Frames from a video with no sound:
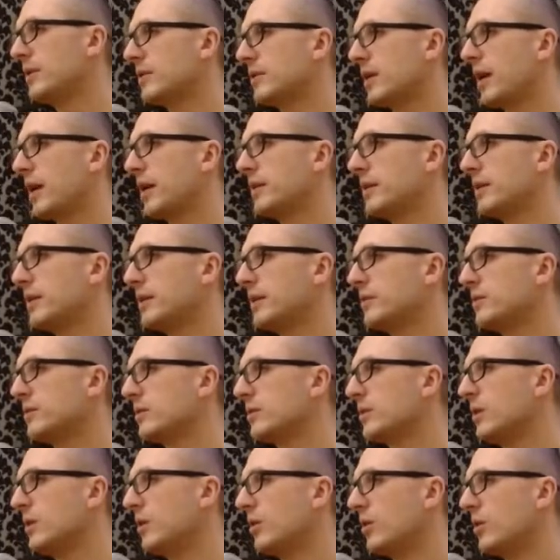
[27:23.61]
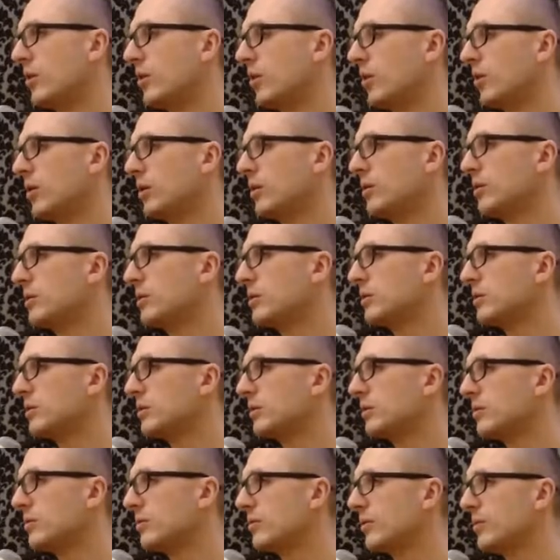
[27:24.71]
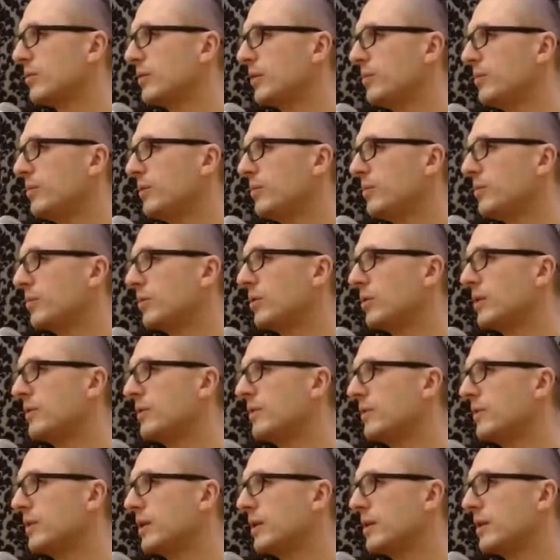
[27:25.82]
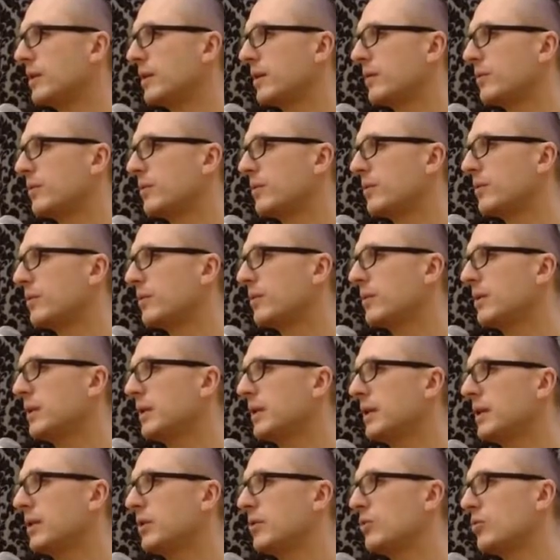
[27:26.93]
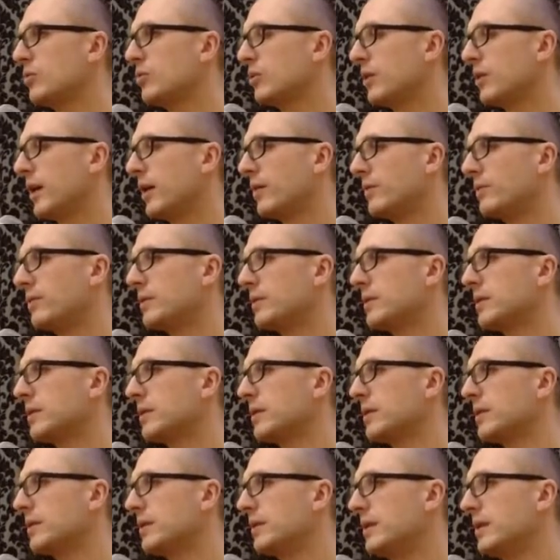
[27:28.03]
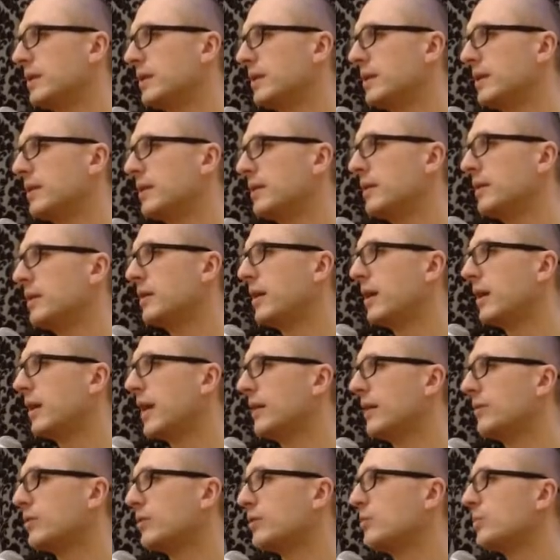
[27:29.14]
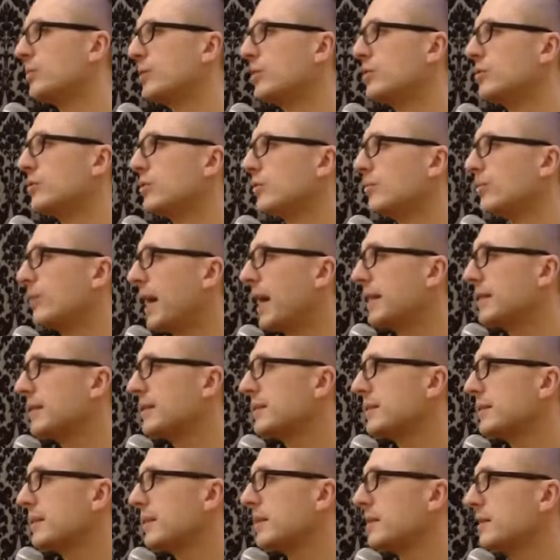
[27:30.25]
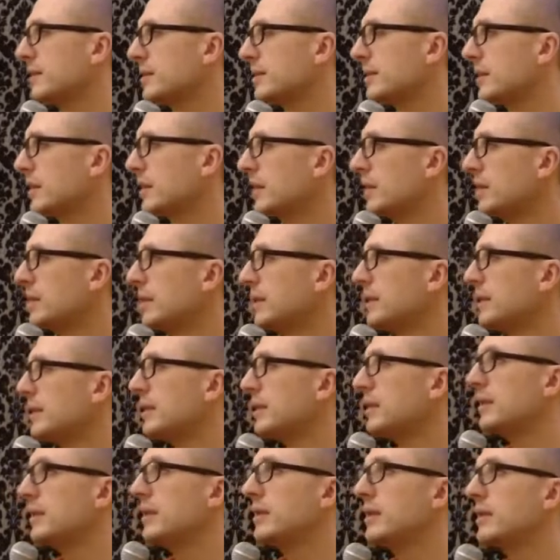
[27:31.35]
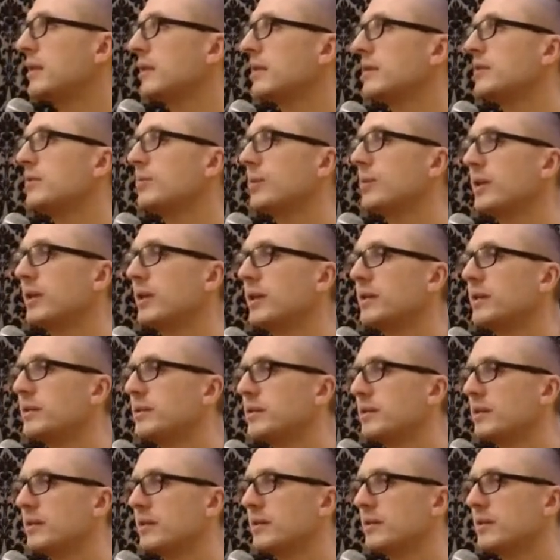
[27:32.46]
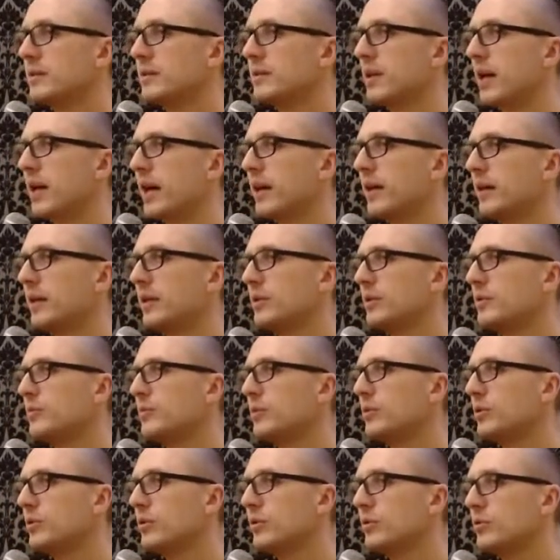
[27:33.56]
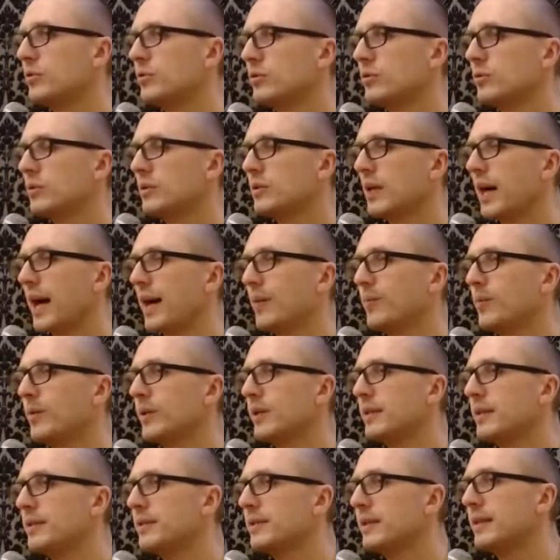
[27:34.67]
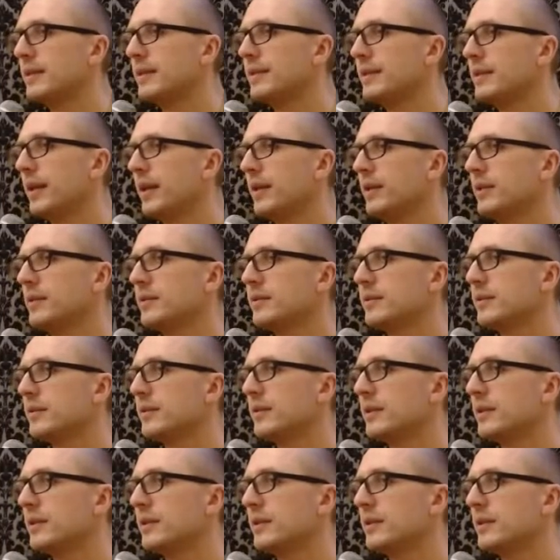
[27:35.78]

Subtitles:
higher taste, or learn from the people who live in a temple, who have dedicated their life for spiritual practices. They are experiencing this higher spiritual happiness and taste,